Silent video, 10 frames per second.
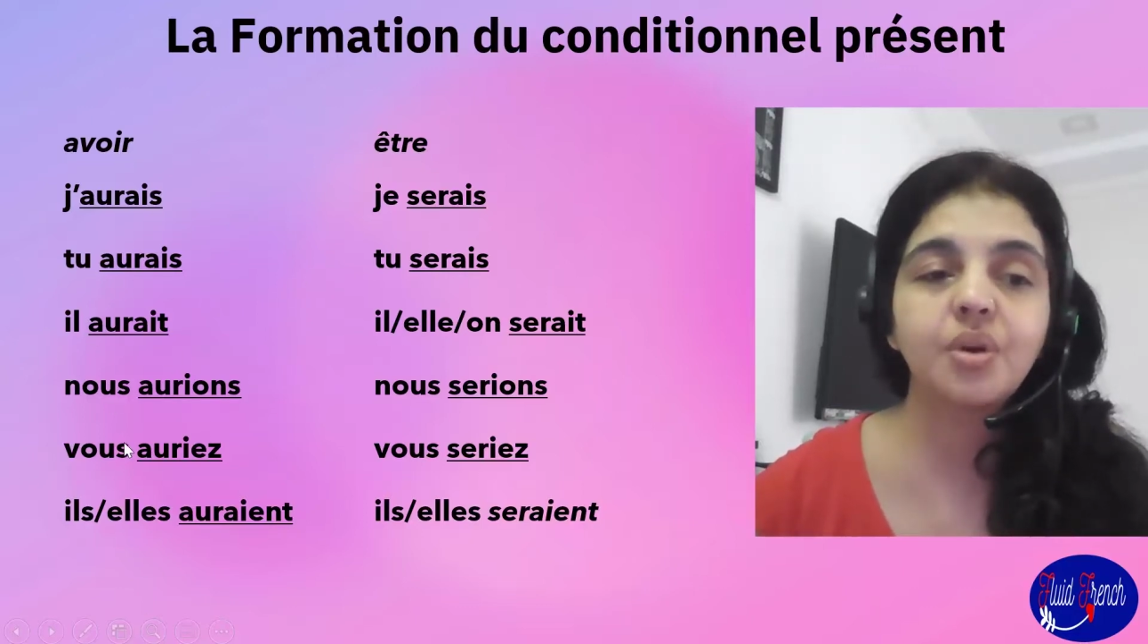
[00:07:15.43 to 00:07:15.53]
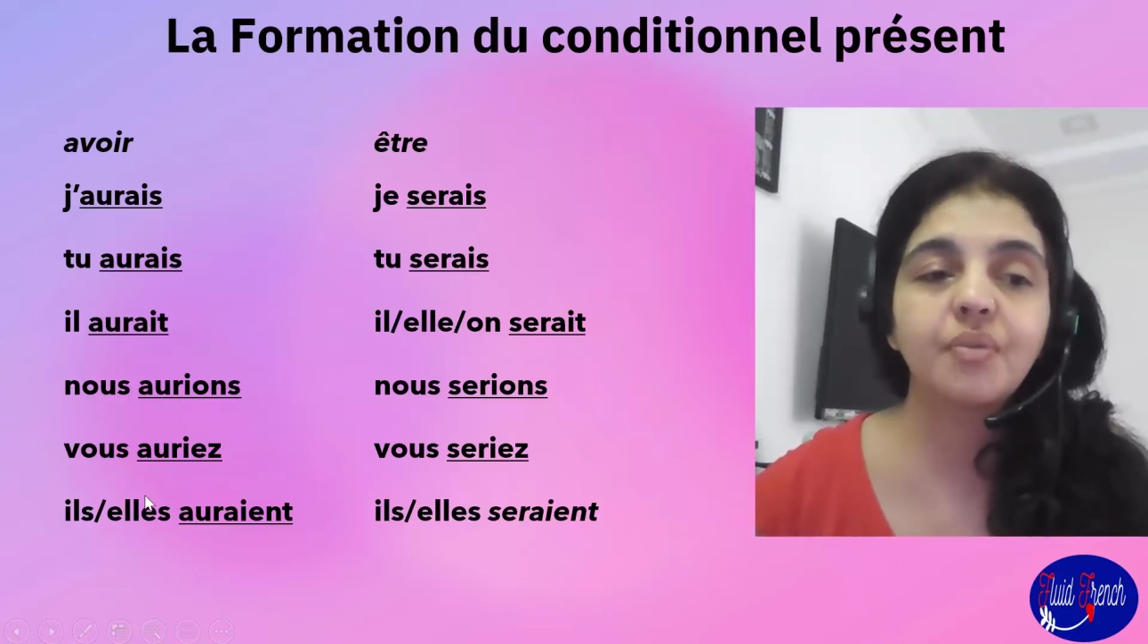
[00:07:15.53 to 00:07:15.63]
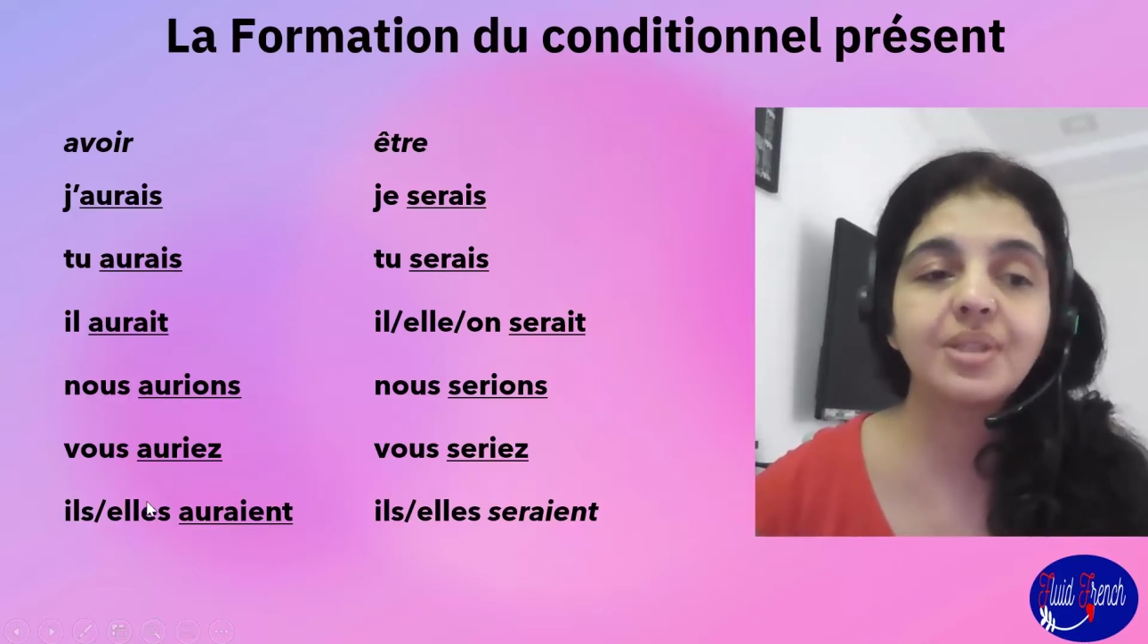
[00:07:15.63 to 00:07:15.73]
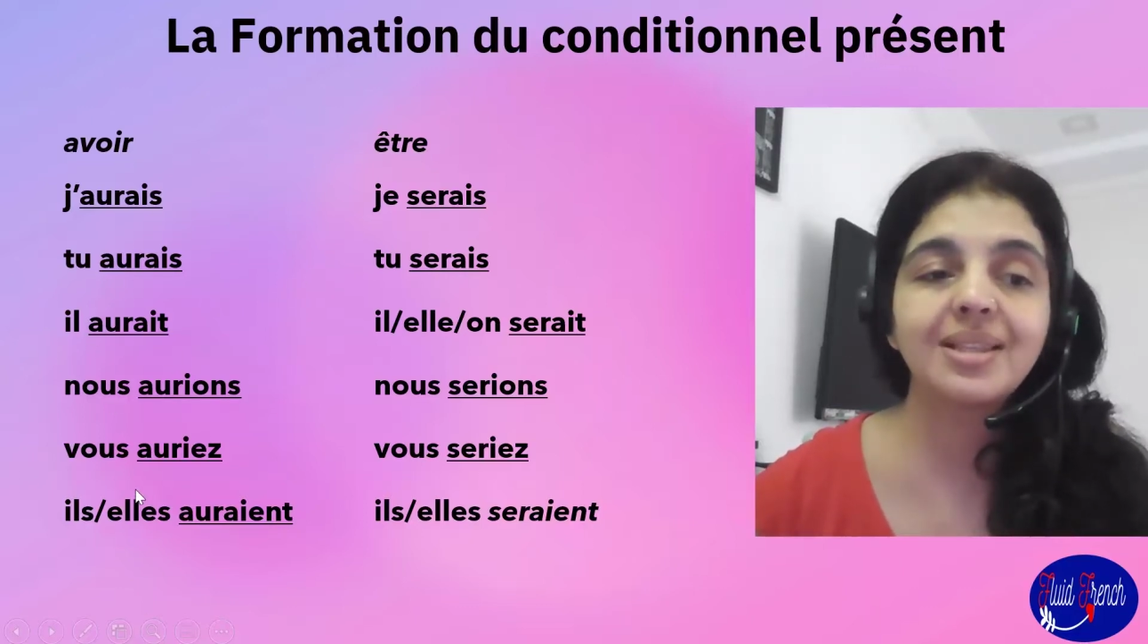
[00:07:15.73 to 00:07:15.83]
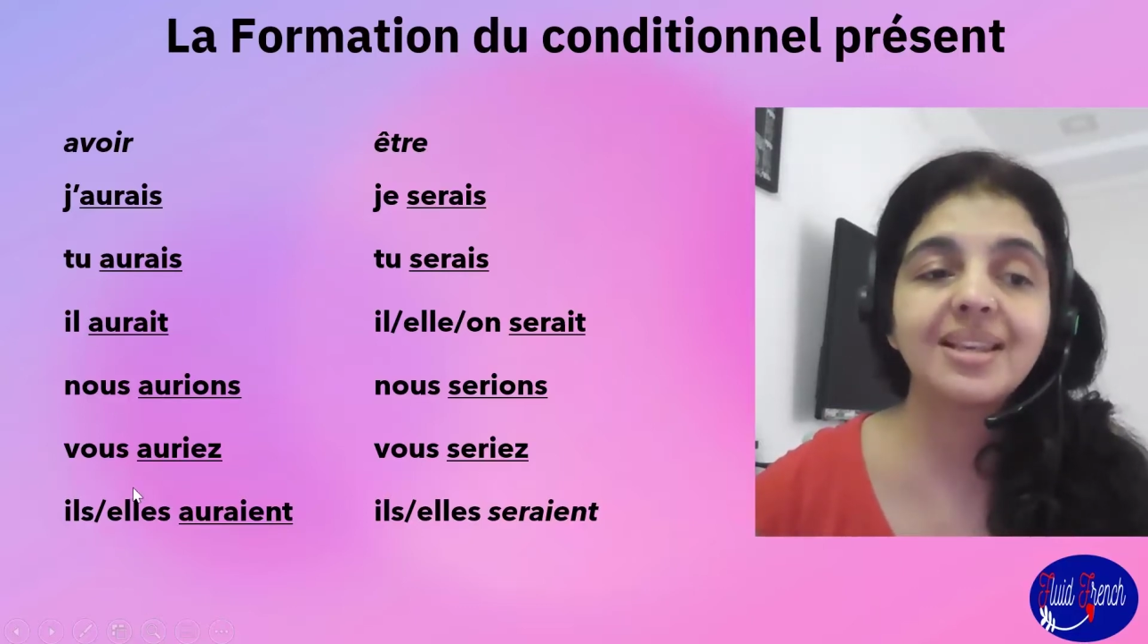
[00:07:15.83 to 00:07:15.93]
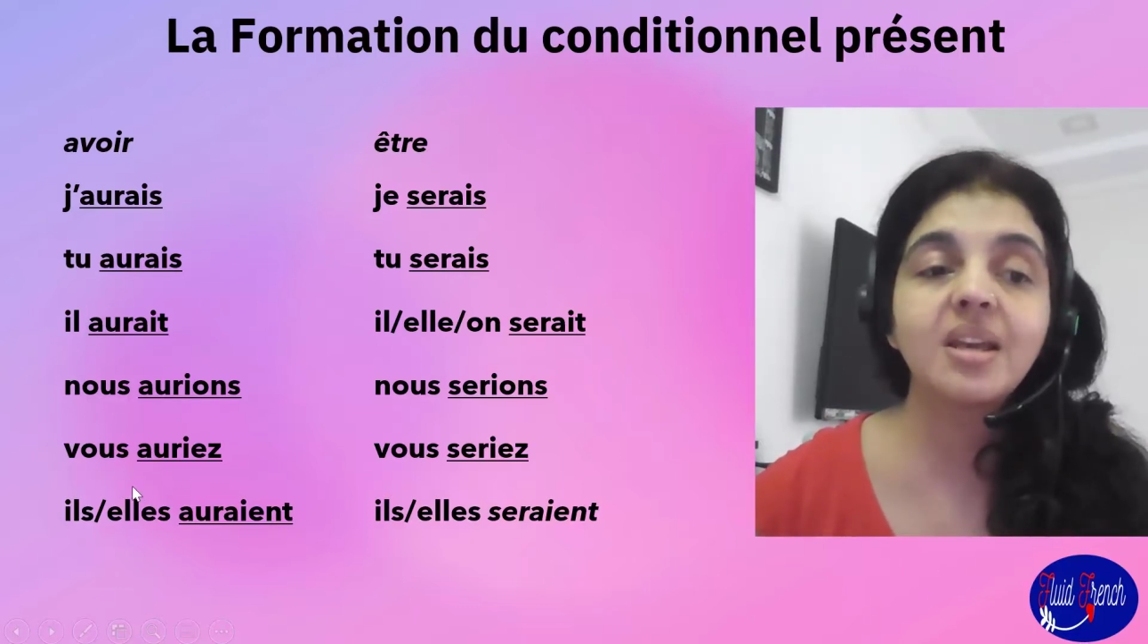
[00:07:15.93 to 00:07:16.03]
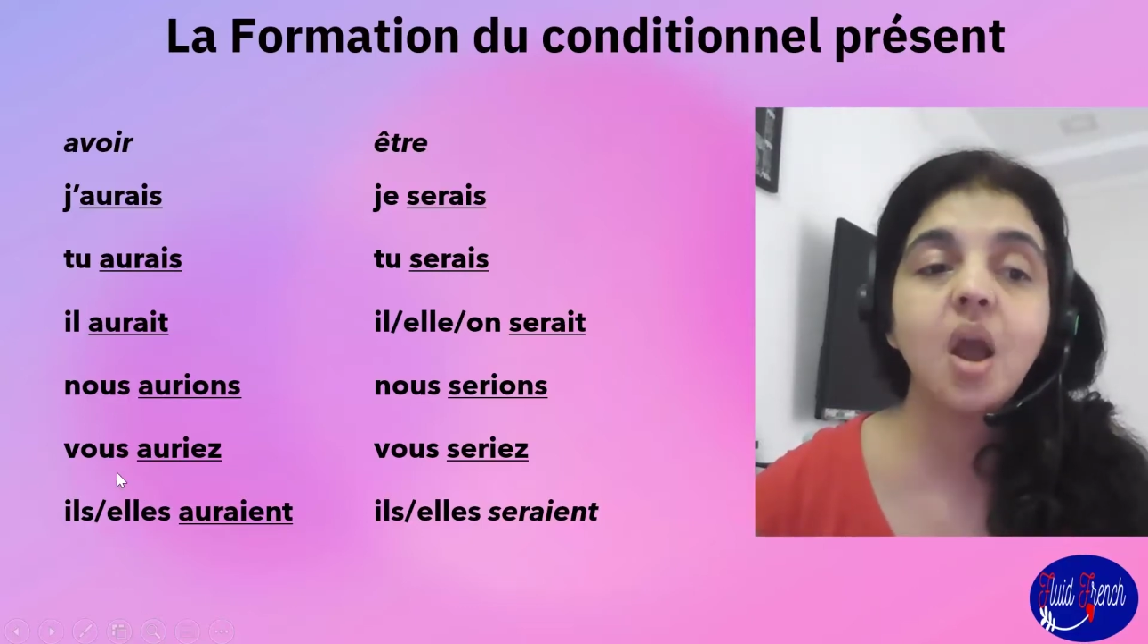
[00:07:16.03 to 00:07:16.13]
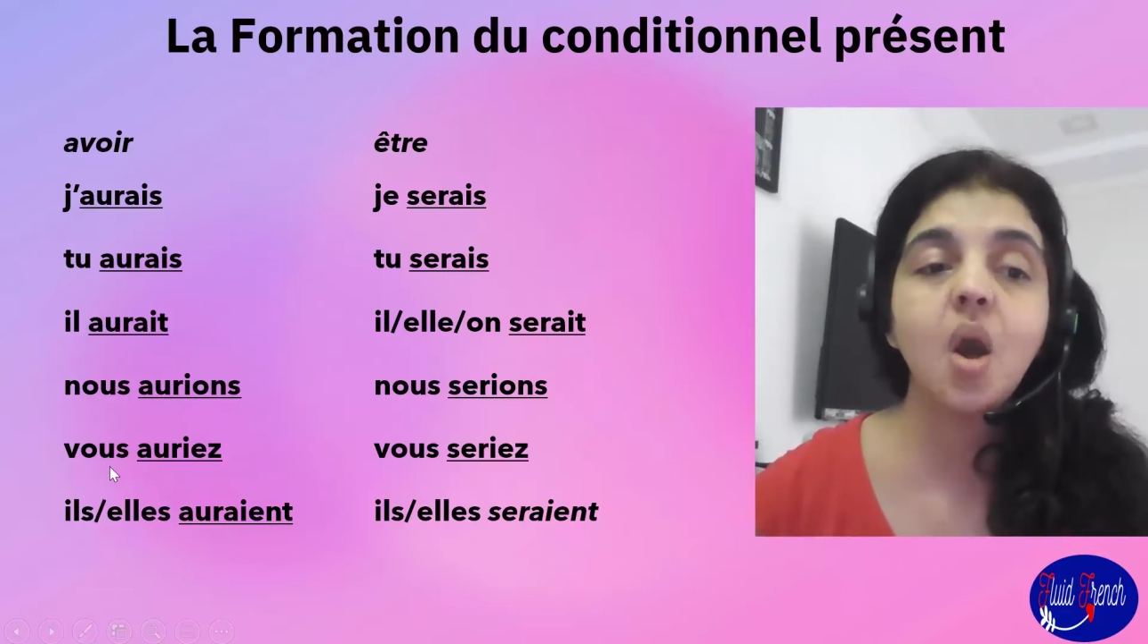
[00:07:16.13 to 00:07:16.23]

obviously.